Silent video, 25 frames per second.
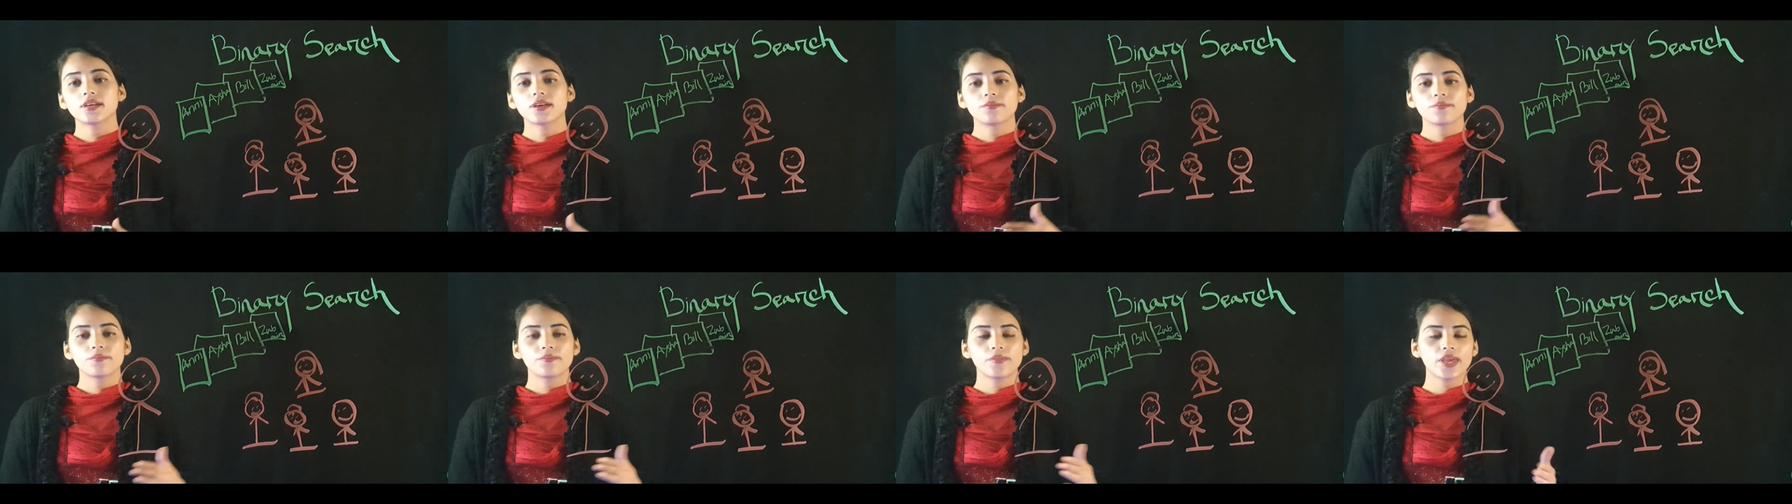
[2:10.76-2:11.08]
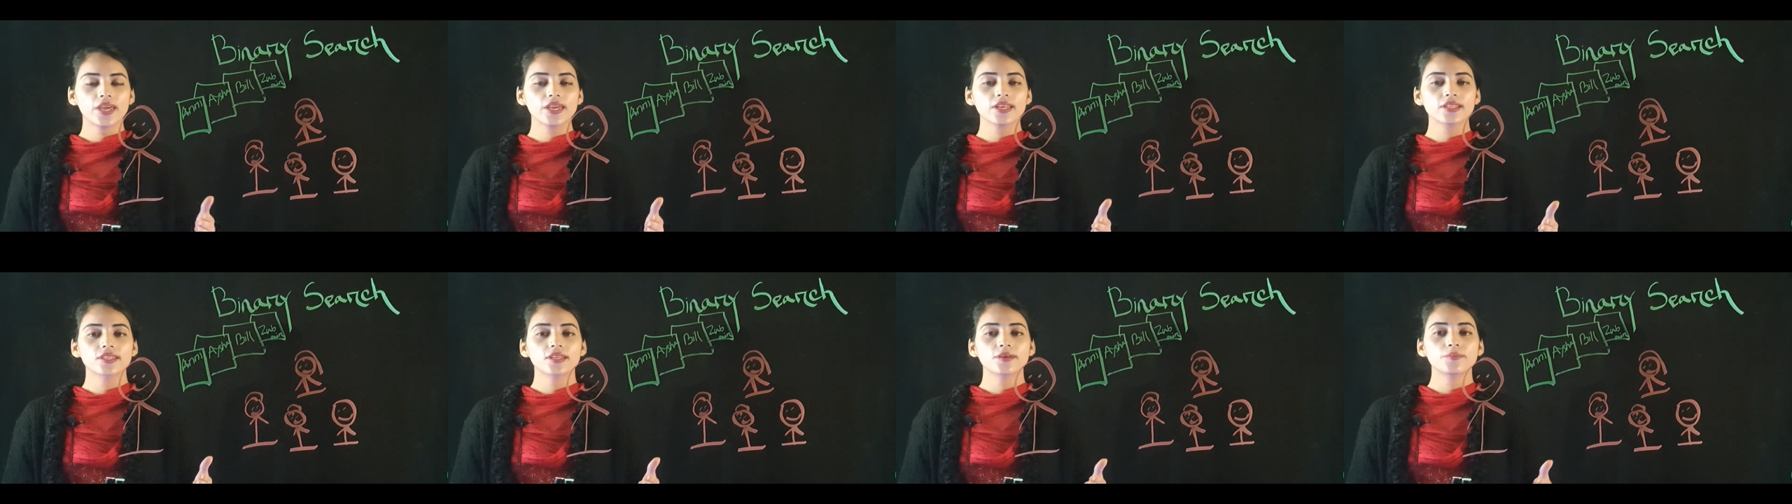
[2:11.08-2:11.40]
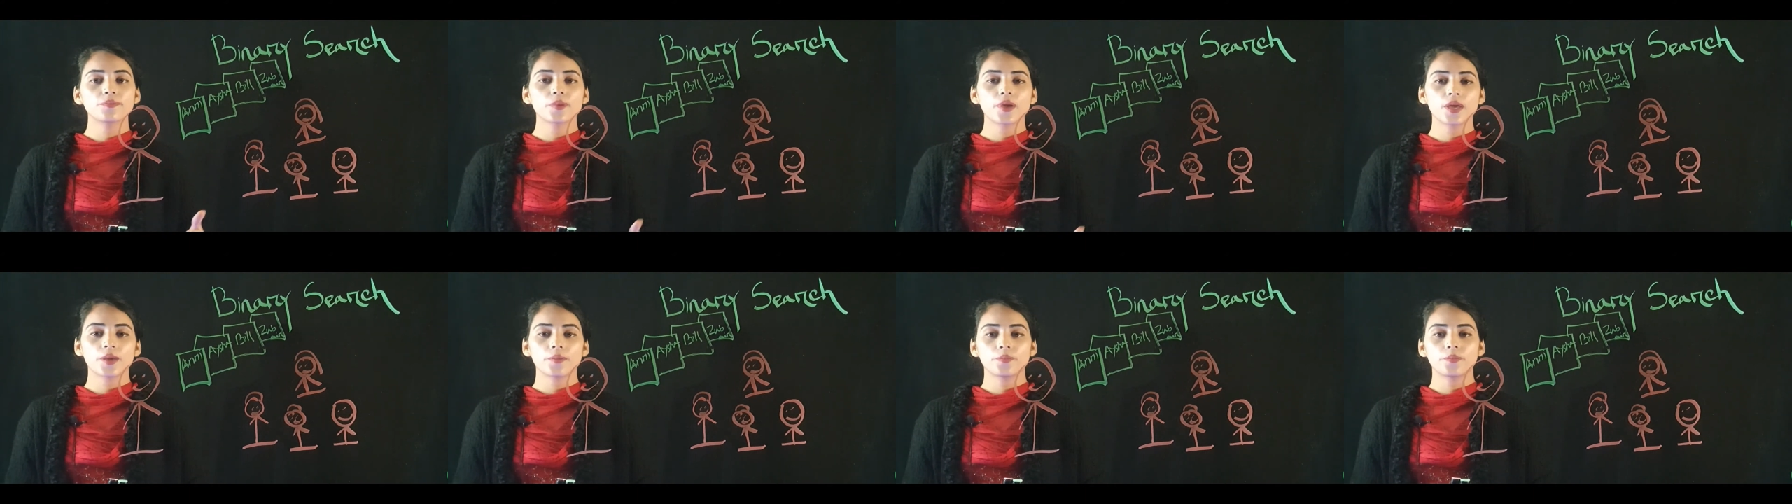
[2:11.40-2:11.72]
make the
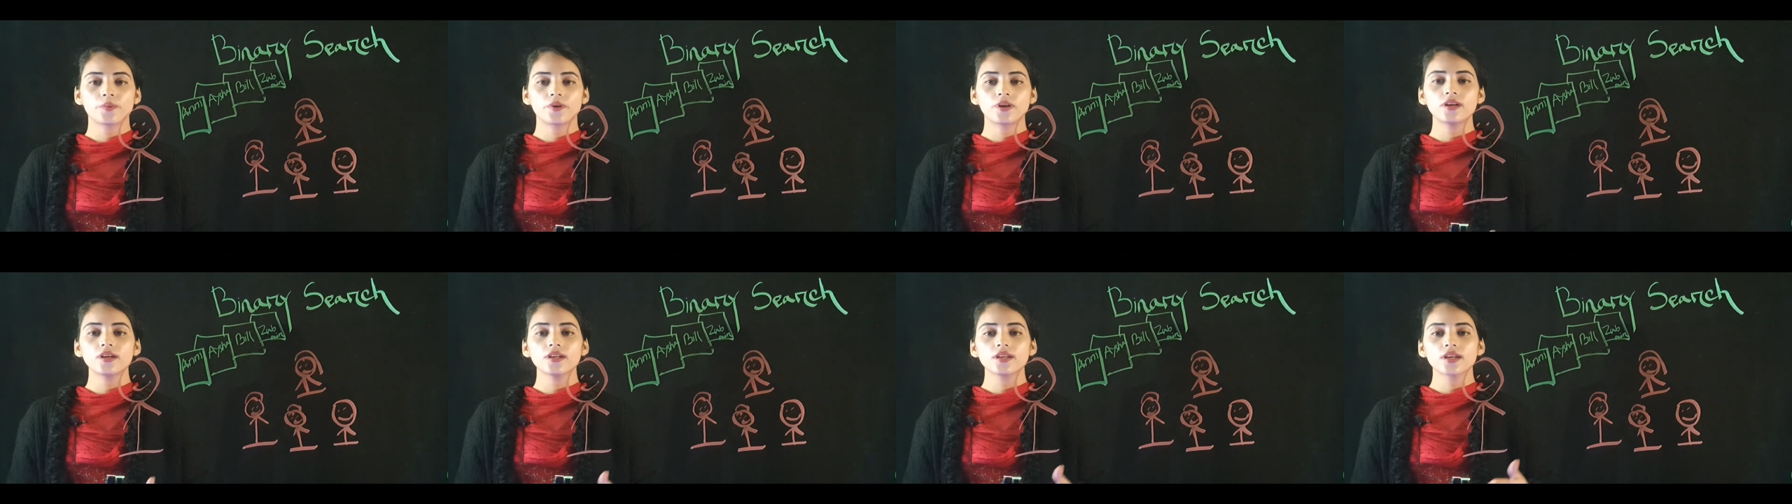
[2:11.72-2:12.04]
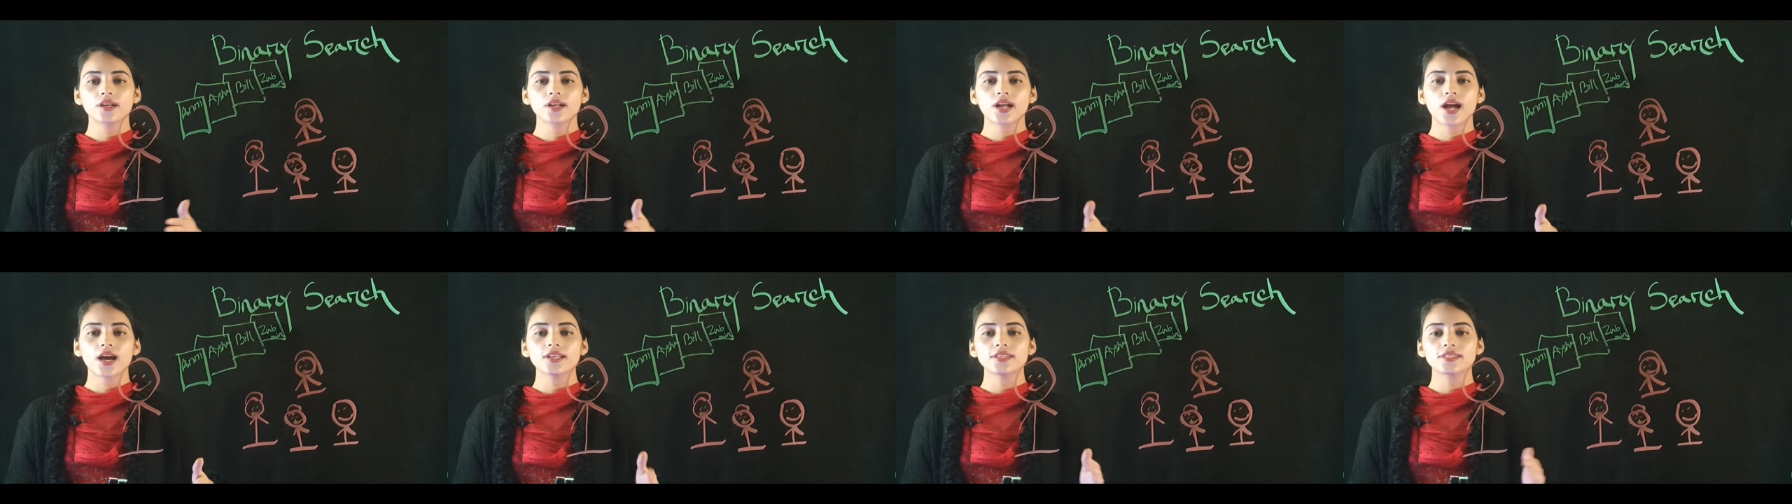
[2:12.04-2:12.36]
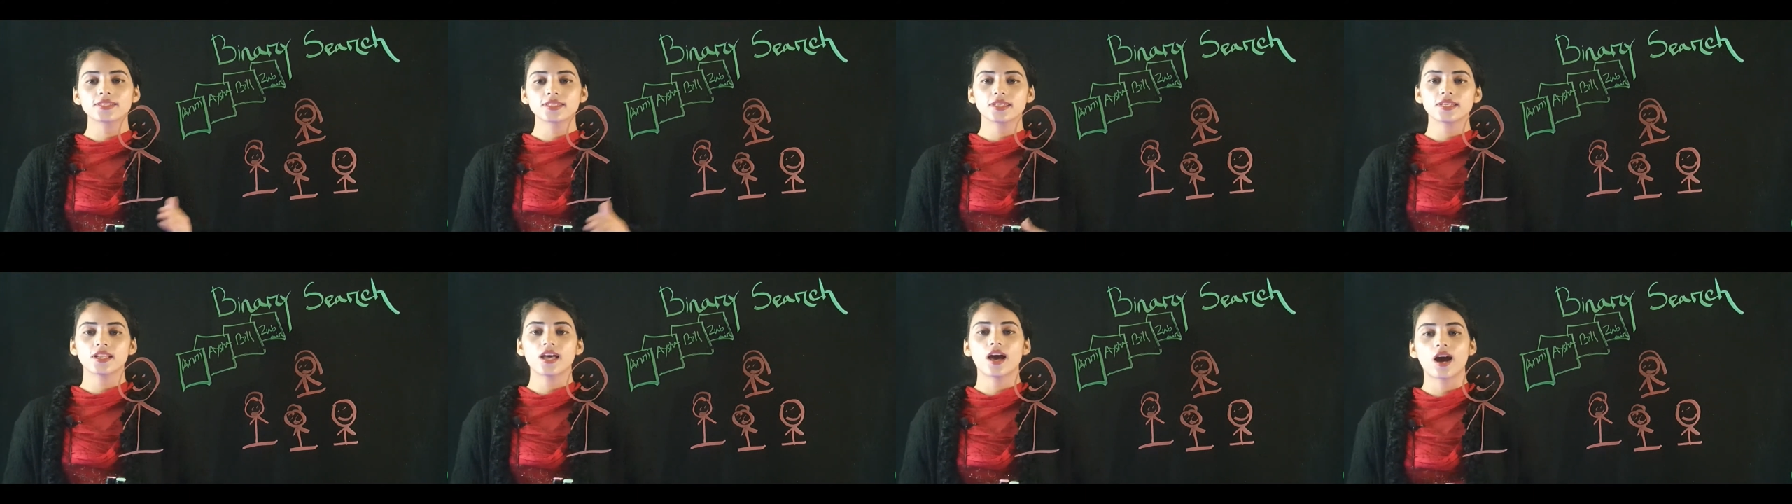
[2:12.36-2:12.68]
paper
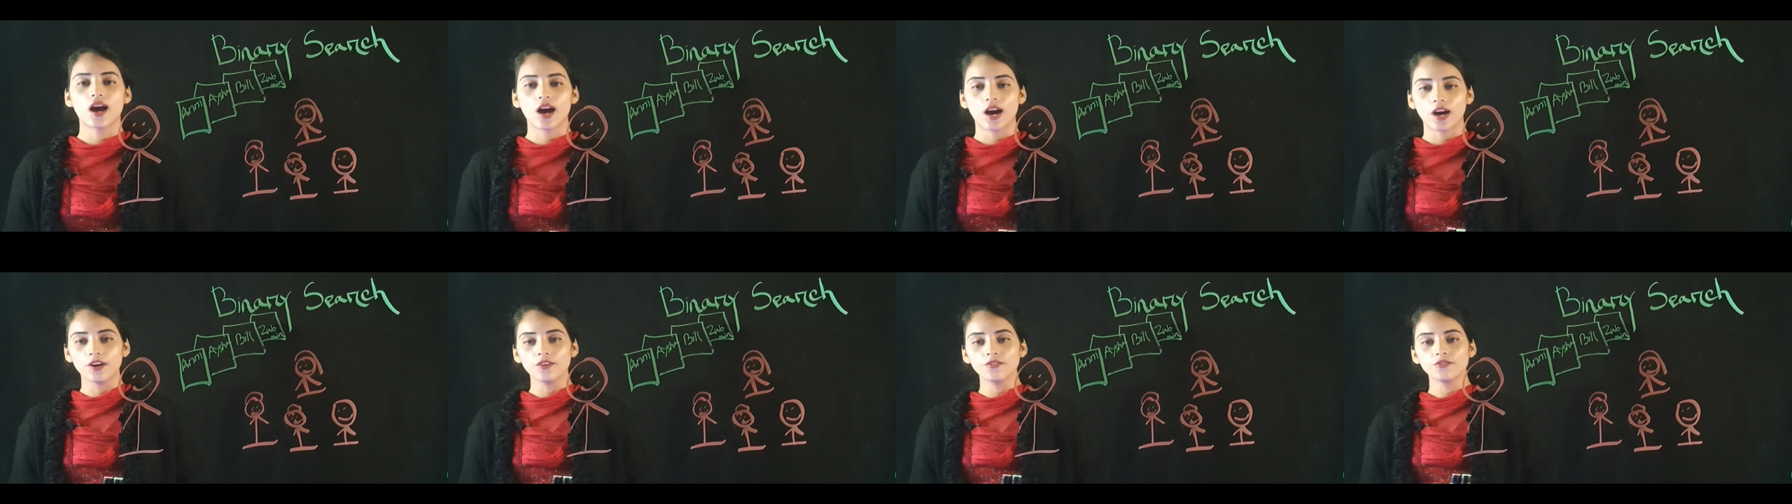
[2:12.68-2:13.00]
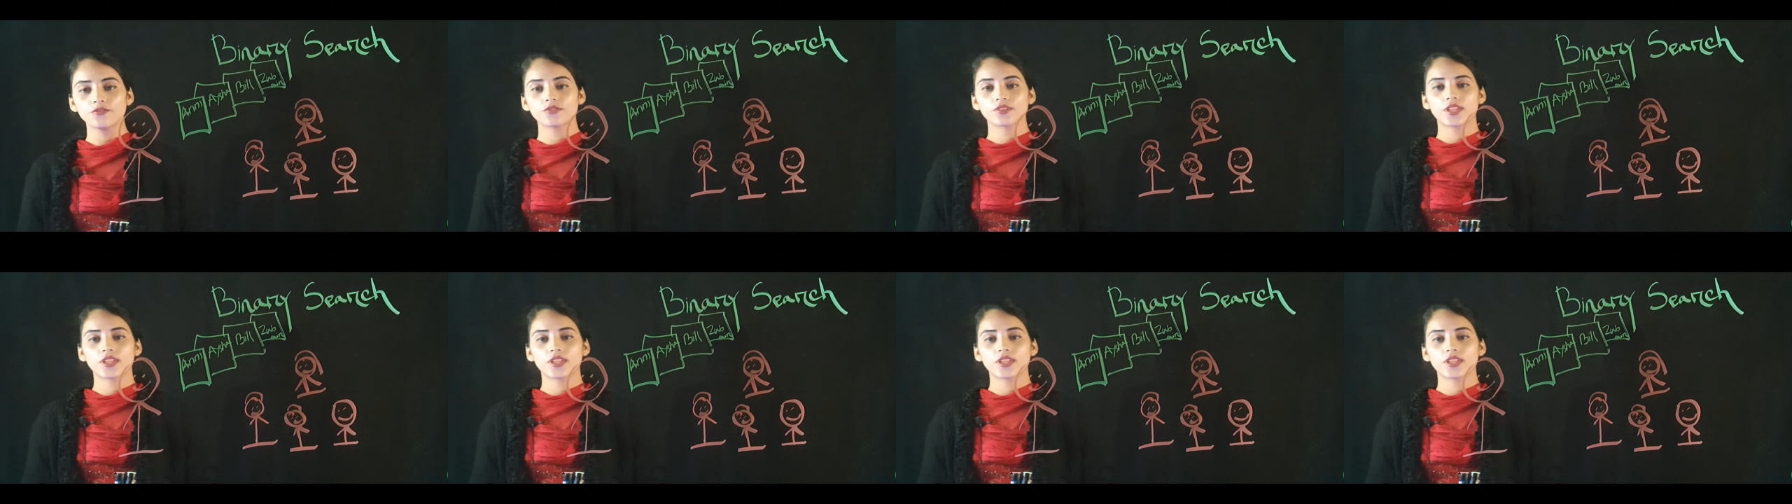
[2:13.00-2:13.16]
cut in half.